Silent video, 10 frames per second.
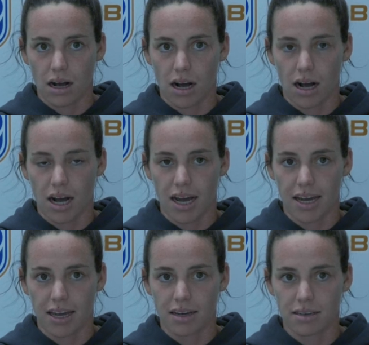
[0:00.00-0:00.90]

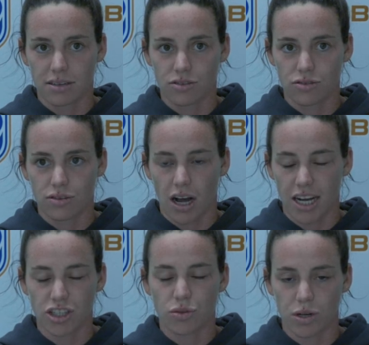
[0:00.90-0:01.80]
I
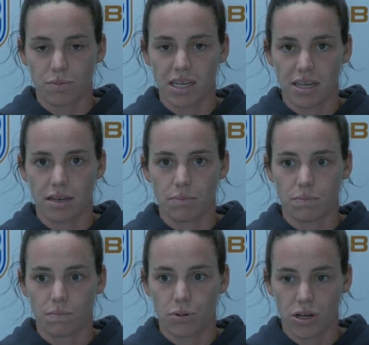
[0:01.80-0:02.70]
I just want to be
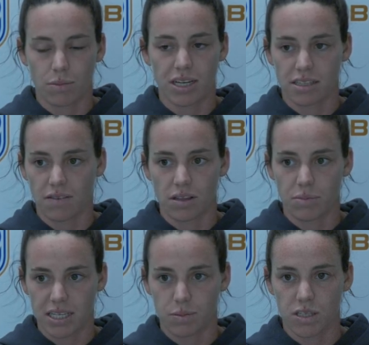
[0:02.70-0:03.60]
putting myself in the
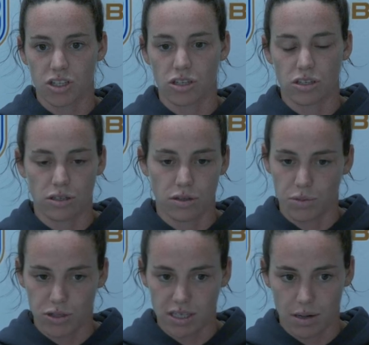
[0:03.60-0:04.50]
best position to do the
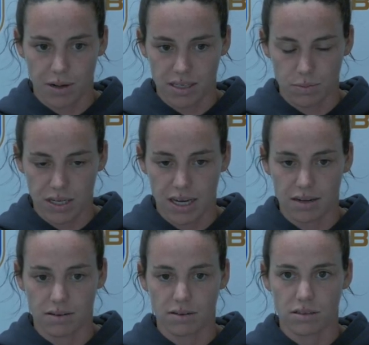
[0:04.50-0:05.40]
most that I possibly
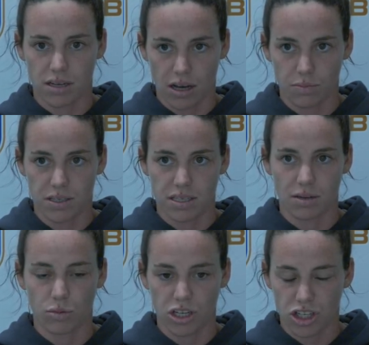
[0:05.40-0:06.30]
can to help this
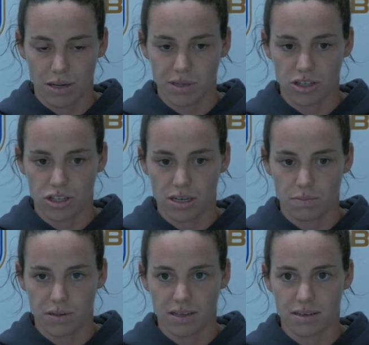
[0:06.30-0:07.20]
team win a
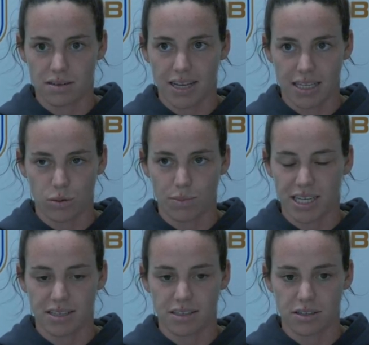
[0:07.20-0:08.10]
championship, and that's where my
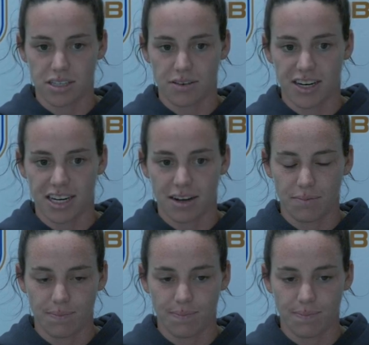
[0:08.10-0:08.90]
sights are set right now.